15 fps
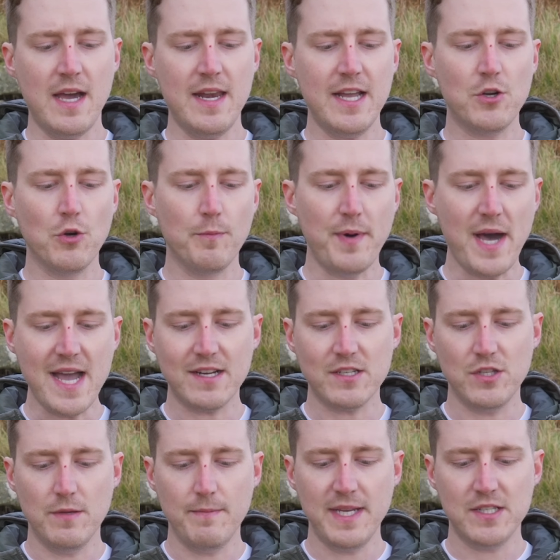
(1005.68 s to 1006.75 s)
and I go back
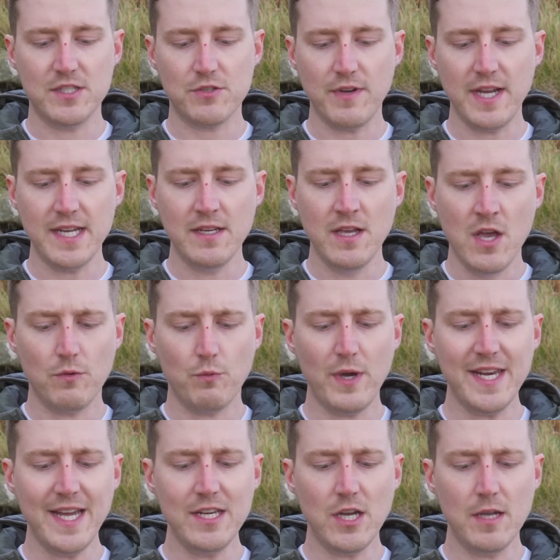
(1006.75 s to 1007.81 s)
to the main screen,
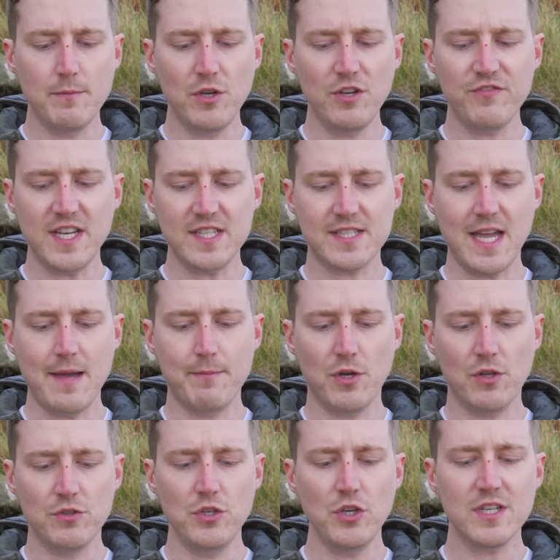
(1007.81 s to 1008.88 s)
when I now move this
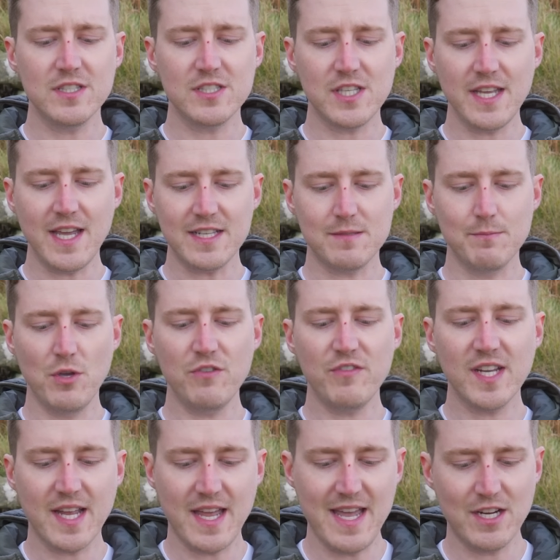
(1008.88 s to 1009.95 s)
gimbal, you can see it's
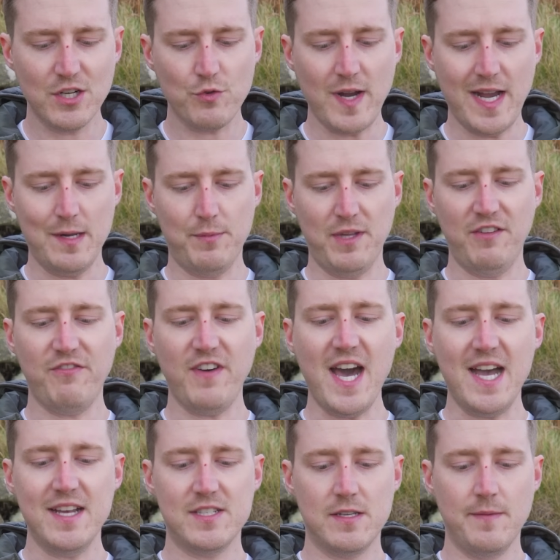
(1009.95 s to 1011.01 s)
moving incredibly
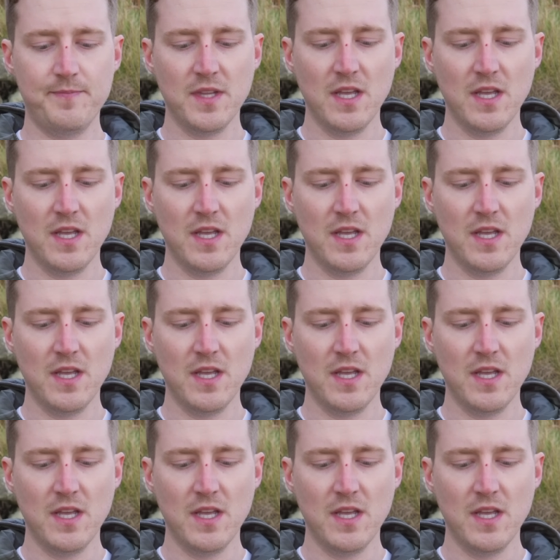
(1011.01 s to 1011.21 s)
fast.